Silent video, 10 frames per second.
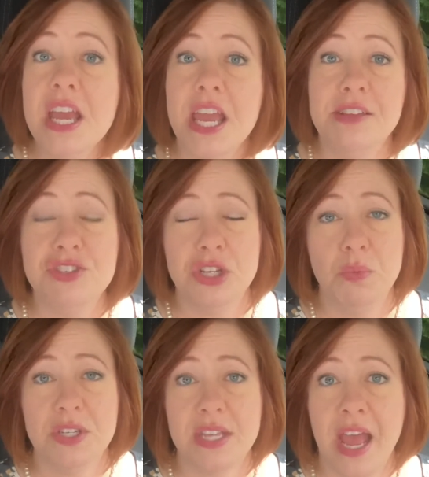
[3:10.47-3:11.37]
If she
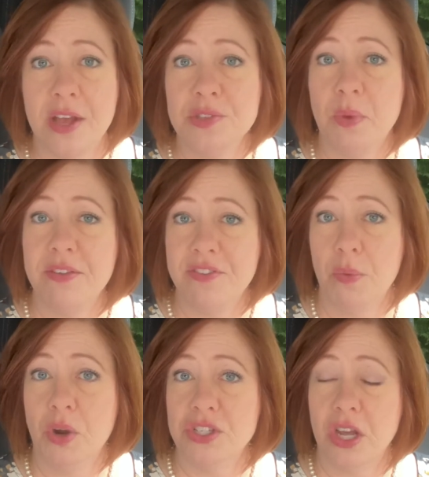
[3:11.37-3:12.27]
was a housewife that
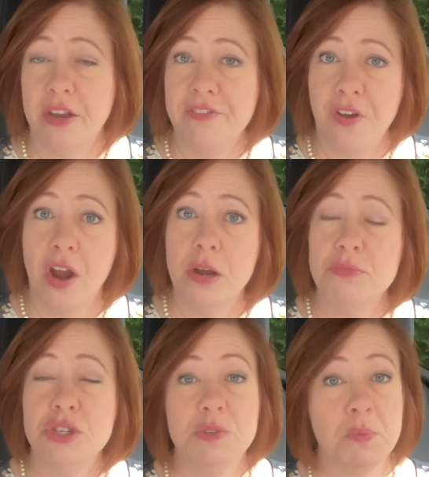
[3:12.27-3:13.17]
worked on a farm,
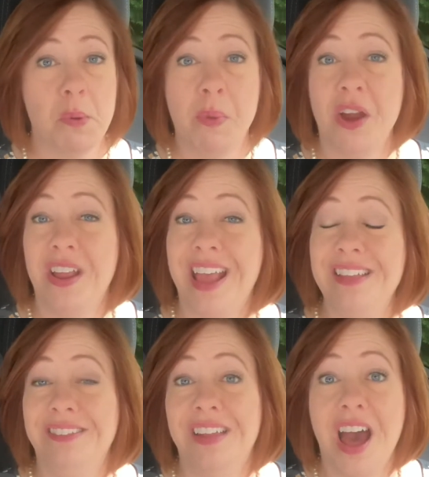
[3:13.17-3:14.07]
she was preparing a
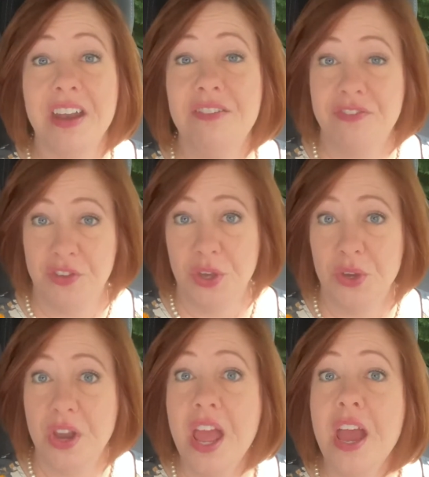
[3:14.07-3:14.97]
lot of
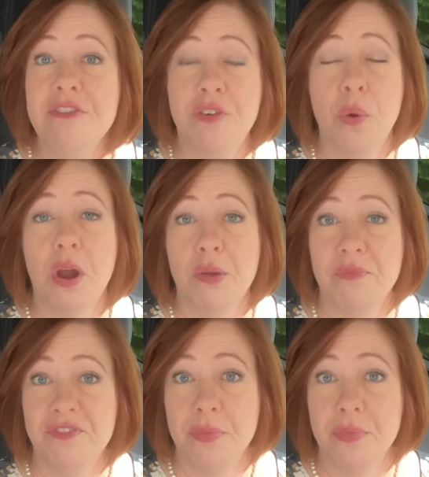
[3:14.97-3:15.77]
food for